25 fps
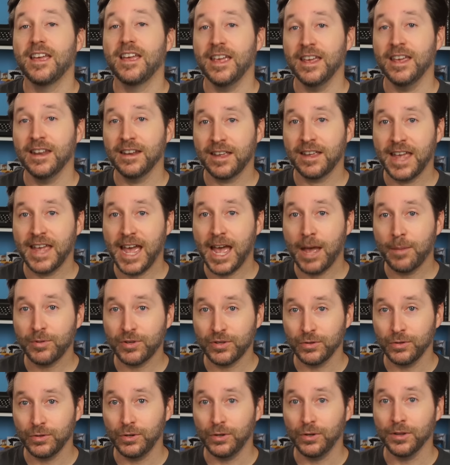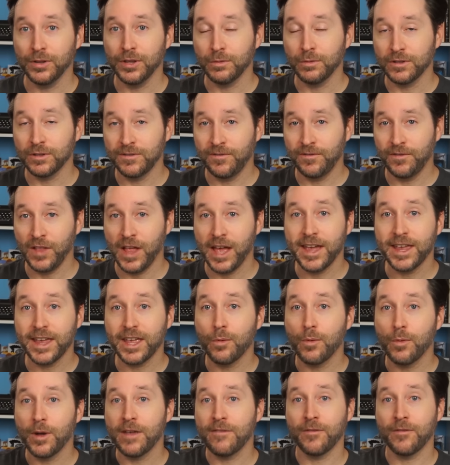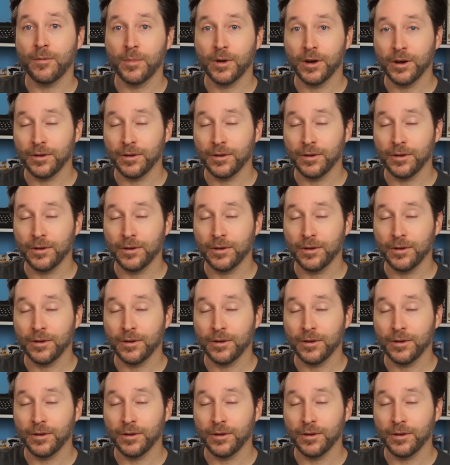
in a capsule that was flying away from